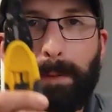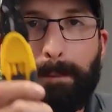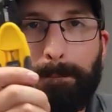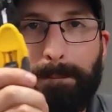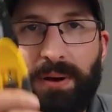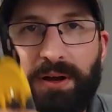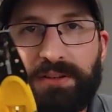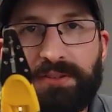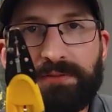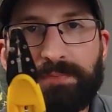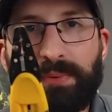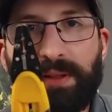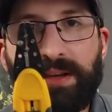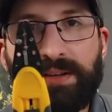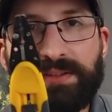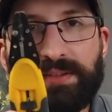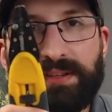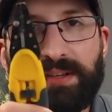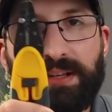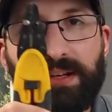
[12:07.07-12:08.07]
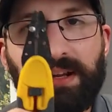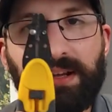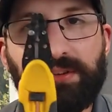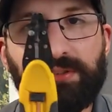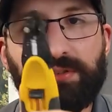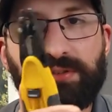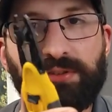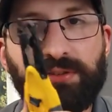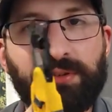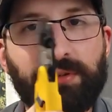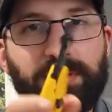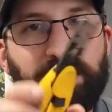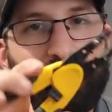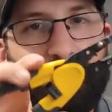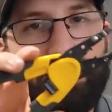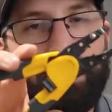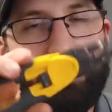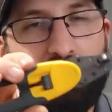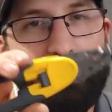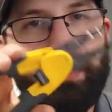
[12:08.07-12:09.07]
Butt splice connector
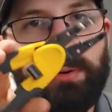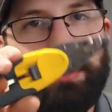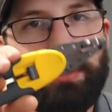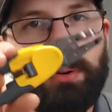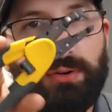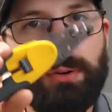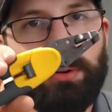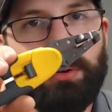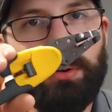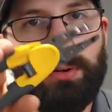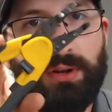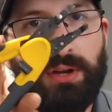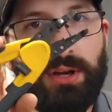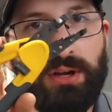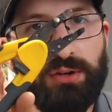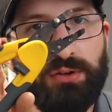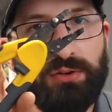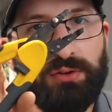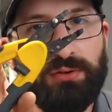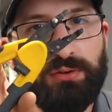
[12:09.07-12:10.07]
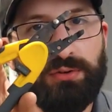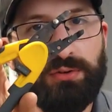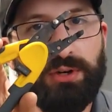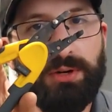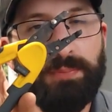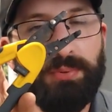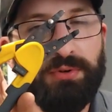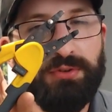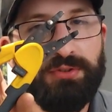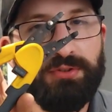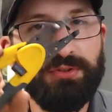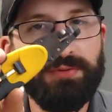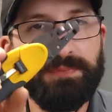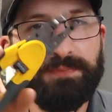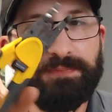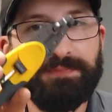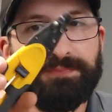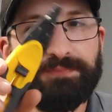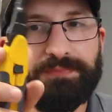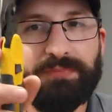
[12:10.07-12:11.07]
crimpers.
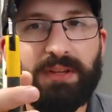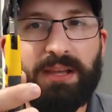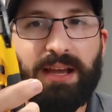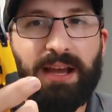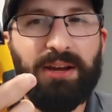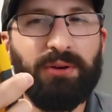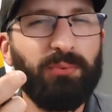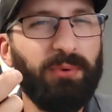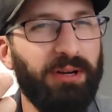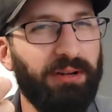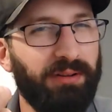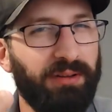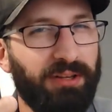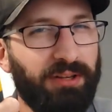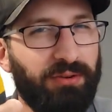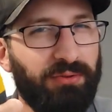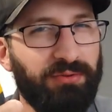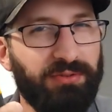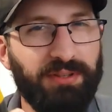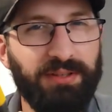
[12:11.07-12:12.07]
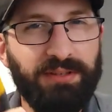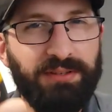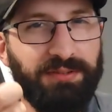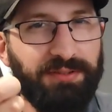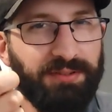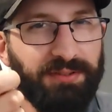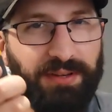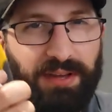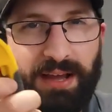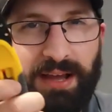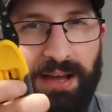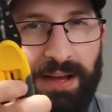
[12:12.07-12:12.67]
I rarely use these.